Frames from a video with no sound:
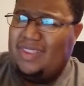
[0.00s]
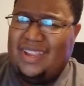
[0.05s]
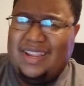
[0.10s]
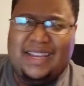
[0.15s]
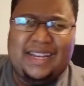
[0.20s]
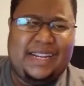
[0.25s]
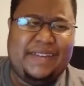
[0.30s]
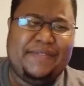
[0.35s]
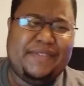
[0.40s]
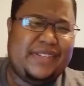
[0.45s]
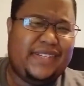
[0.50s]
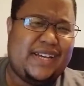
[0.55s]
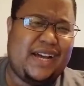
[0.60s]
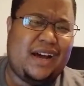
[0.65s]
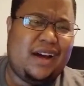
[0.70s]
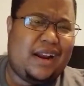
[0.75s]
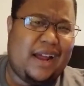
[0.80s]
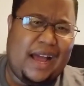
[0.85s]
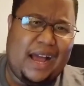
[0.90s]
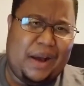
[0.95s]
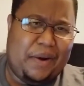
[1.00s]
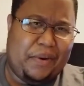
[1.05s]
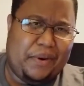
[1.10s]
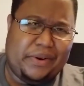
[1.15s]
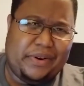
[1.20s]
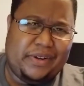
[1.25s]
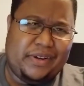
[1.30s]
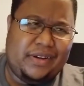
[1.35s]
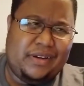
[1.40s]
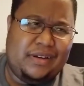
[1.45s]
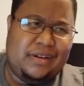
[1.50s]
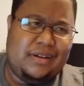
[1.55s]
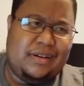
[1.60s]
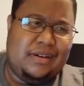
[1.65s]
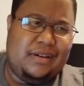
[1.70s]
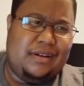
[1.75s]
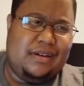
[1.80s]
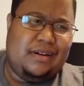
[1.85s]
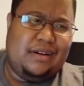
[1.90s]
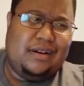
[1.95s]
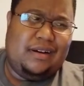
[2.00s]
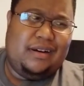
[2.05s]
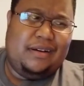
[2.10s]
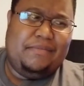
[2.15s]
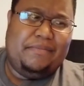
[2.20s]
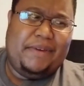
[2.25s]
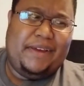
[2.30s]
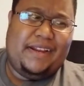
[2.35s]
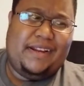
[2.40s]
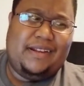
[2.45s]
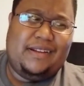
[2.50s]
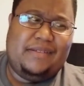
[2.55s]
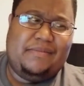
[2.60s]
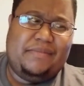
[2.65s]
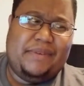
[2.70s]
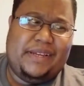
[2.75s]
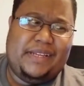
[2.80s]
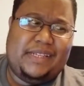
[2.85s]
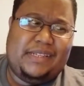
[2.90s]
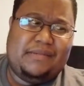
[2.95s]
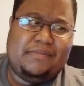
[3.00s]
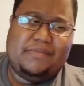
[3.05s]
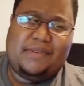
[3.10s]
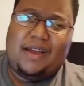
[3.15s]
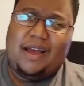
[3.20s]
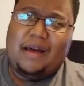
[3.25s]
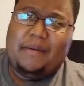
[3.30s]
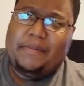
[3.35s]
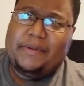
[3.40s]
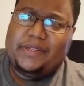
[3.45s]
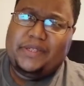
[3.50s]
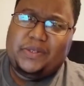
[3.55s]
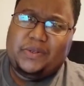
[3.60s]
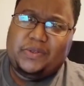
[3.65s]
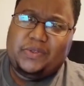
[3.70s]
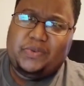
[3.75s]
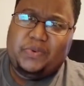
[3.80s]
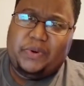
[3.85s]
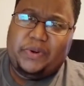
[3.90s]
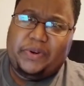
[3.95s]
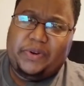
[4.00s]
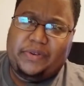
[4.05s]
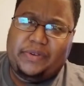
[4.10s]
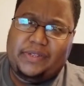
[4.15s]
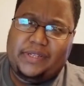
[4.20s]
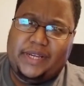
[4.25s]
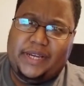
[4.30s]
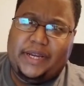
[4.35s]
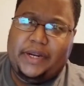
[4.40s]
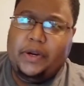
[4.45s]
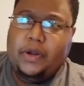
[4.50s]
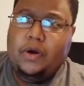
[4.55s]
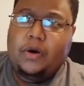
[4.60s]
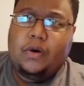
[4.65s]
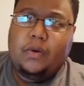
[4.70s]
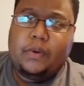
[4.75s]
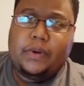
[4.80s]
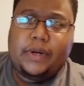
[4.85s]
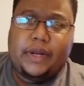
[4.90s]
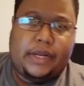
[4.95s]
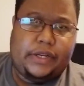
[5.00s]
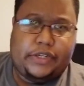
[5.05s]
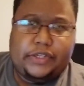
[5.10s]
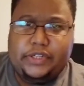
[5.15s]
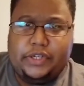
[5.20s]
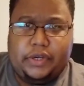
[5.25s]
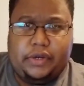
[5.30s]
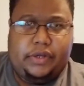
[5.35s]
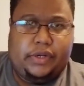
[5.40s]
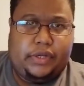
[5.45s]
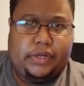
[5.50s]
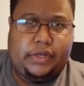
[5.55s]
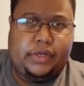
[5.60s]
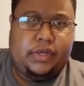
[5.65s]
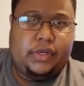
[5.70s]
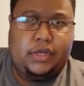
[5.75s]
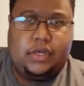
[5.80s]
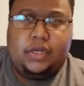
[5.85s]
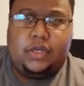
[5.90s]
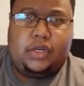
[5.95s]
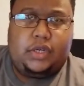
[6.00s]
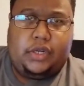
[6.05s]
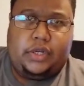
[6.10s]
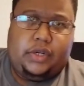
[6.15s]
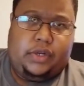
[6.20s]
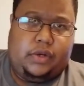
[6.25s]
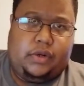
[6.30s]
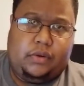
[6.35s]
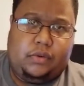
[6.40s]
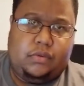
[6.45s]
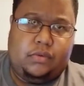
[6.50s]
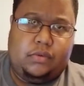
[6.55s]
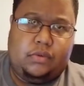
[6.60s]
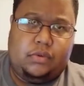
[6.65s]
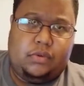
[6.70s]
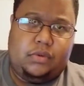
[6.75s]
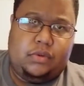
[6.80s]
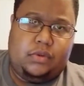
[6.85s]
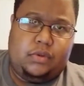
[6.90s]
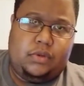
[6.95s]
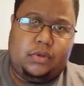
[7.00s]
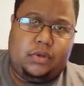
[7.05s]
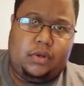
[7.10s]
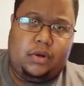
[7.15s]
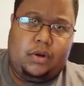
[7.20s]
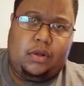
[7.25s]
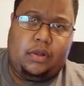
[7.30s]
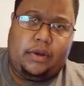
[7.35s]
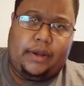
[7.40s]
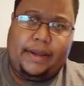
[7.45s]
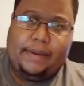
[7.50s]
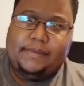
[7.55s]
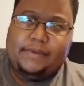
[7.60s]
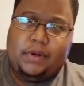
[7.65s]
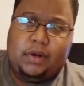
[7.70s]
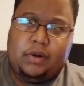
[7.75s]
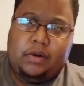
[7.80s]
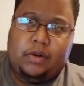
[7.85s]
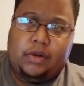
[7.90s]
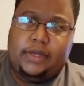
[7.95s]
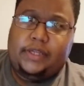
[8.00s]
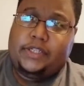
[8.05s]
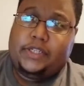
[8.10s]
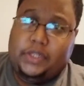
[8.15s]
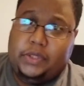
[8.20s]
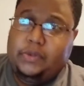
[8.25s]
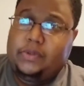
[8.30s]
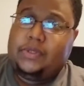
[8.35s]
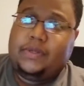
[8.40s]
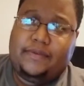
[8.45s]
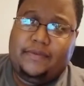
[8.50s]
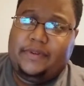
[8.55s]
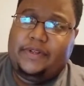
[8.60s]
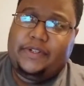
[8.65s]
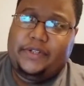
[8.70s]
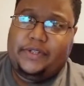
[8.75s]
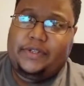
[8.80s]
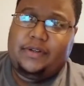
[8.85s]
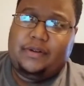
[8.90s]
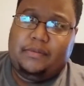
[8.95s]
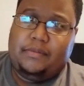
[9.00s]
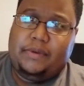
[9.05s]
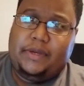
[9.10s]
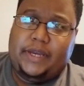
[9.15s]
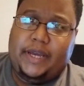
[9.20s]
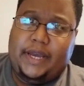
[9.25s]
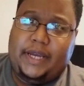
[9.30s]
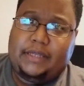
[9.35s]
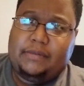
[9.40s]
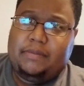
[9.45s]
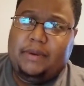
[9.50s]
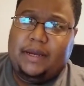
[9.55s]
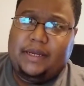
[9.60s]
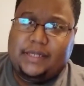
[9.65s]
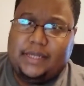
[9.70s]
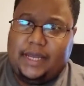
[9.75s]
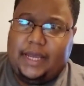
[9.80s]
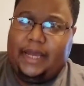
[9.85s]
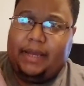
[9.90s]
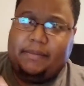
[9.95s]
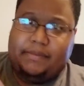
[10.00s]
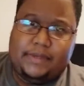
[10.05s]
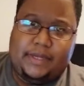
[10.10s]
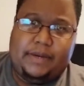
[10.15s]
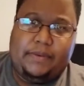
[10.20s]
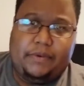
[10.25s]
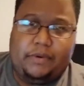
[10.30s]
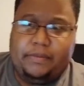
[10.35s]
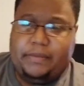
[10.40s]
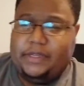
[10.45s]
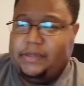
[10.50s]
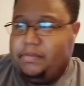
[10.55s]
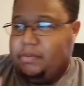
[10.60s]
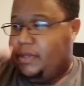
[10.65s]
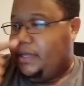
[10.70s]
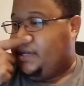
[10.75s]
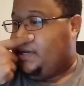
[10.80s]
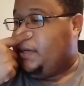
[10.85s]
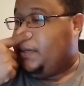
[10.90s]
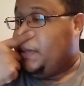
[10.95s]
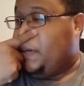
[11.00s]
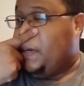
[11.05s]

and even Todd Howard uh, made a, made some comments on Twitter saying, "No, we're not just gonna, you know." all our games aren't exclusively just going to be Xbox games. They will be split.